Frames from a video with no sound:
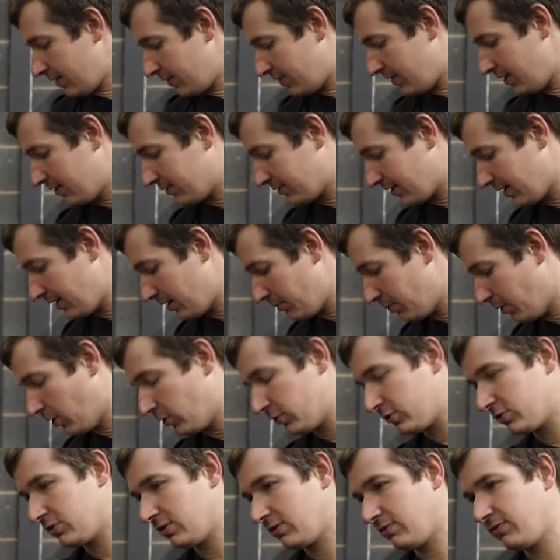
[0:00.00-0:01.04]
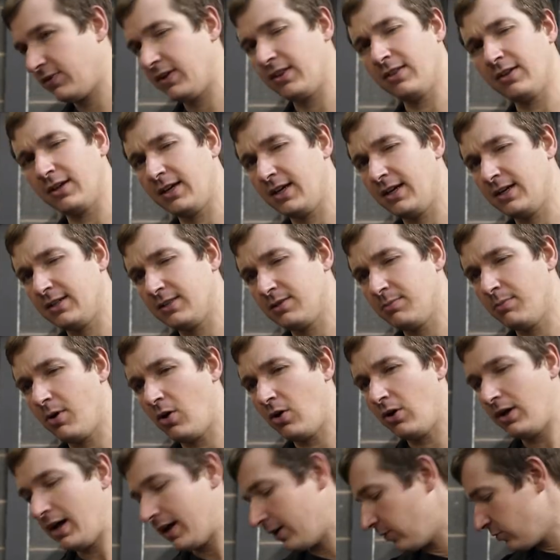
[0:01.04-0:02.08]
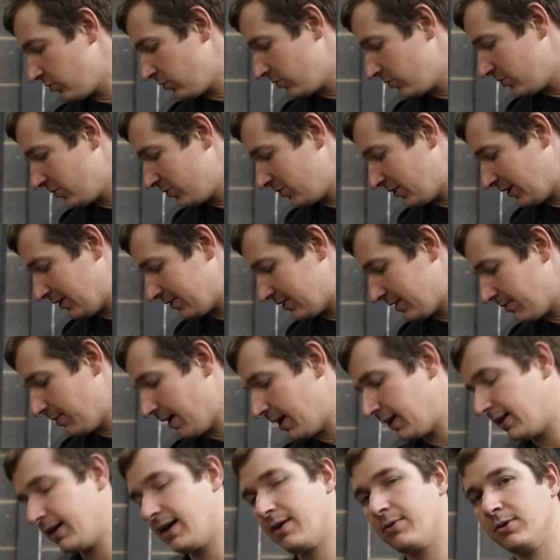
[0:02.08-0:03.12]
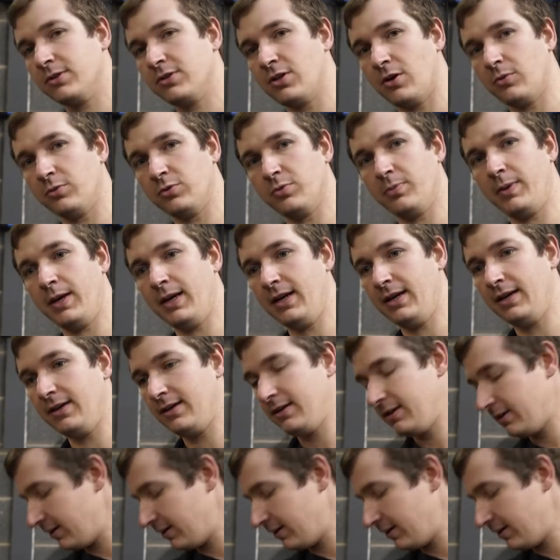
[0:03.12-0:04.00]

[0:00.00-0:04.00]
This gearbox, I think the gear to more like 160 mile an hour top speed,